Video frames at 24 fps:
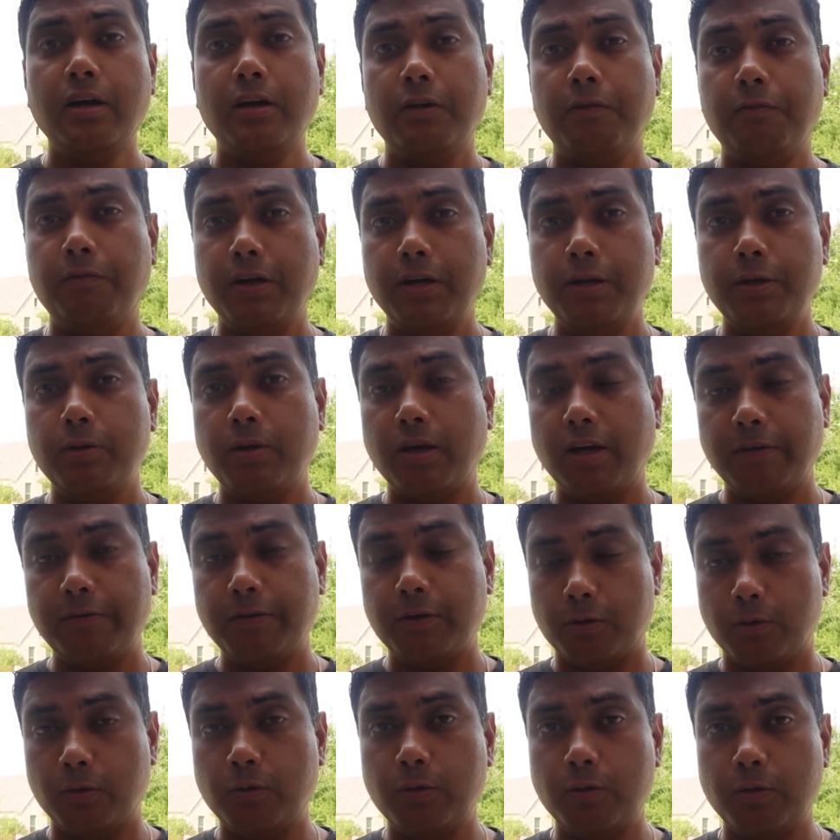When you have
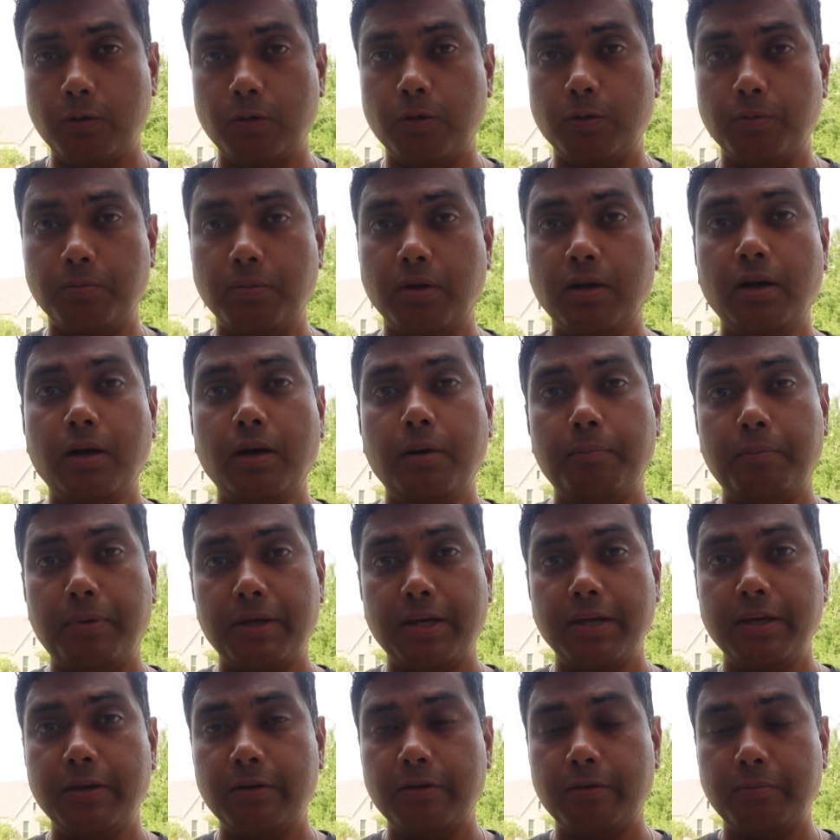your own home,
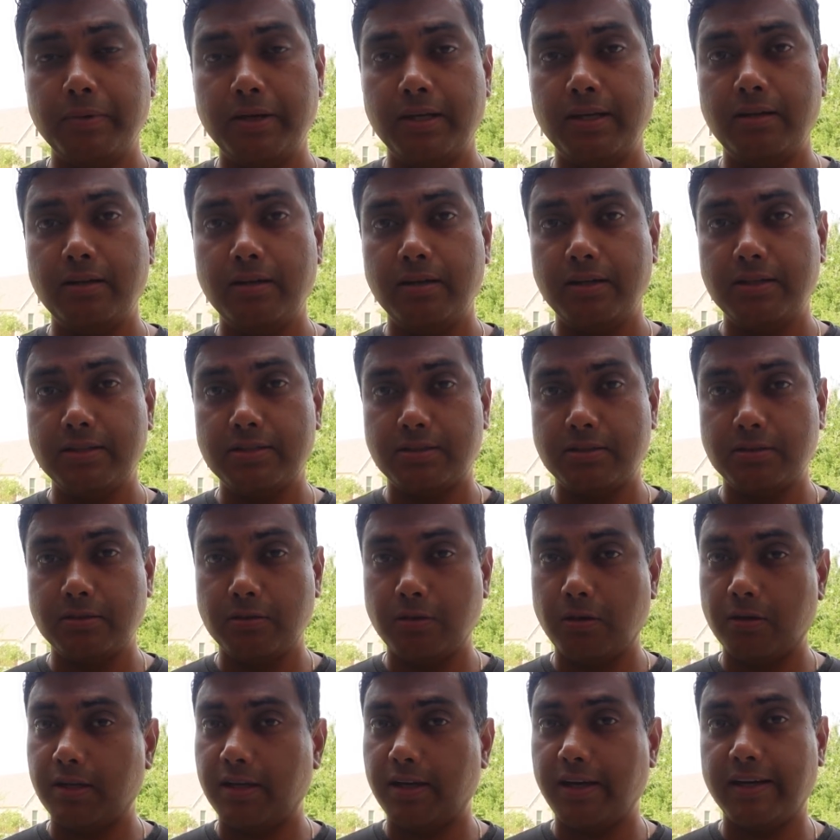picking your mail is
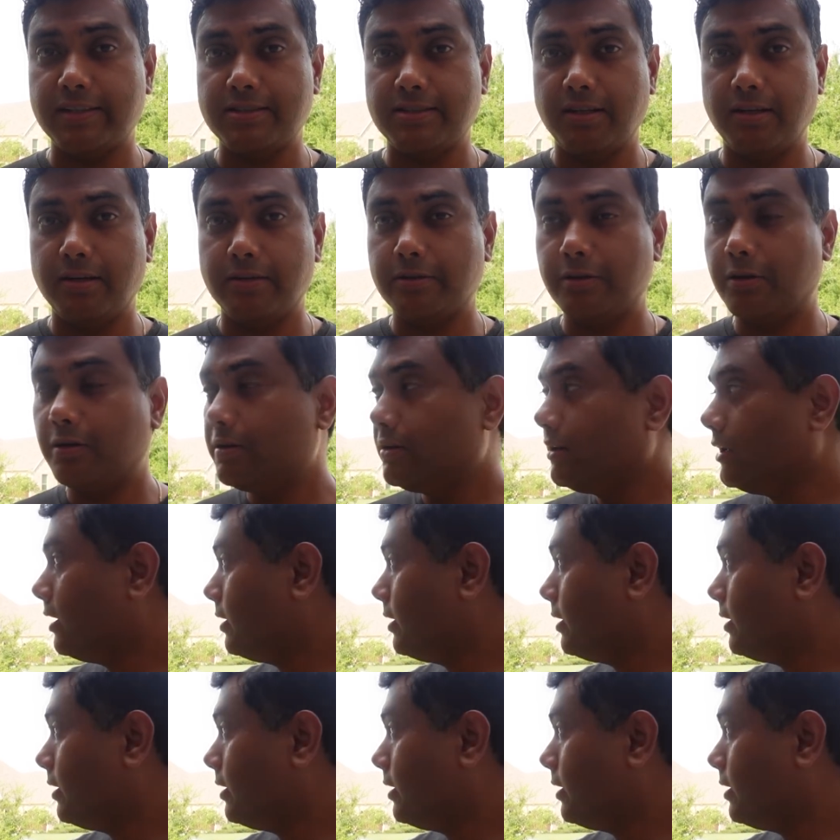not a hassle at all.